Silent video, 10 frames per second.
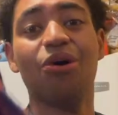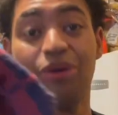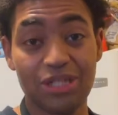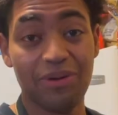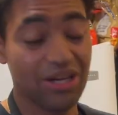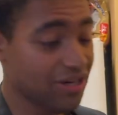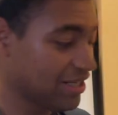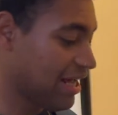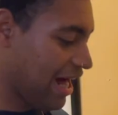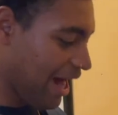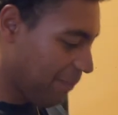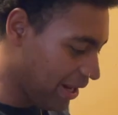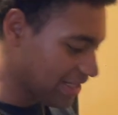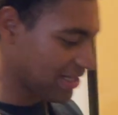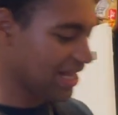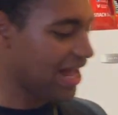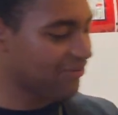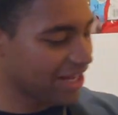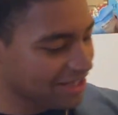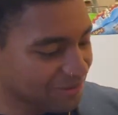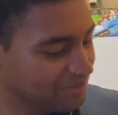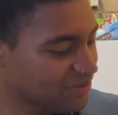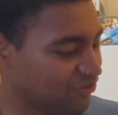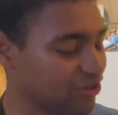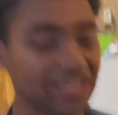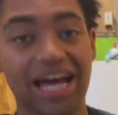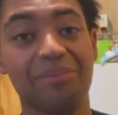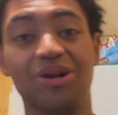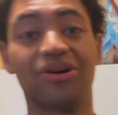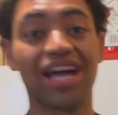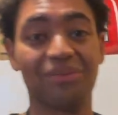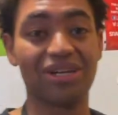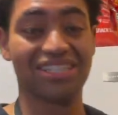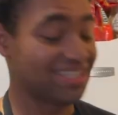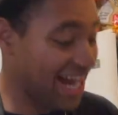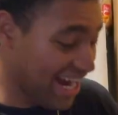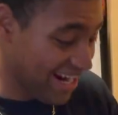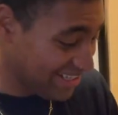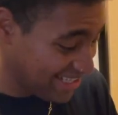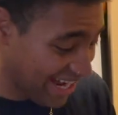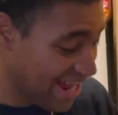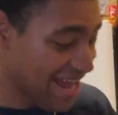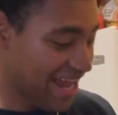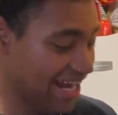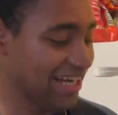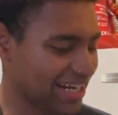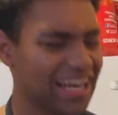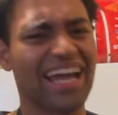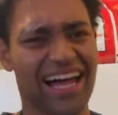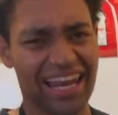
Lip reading: we should be good. I apologize. I have like fully not been on camera this entire time. And I did like a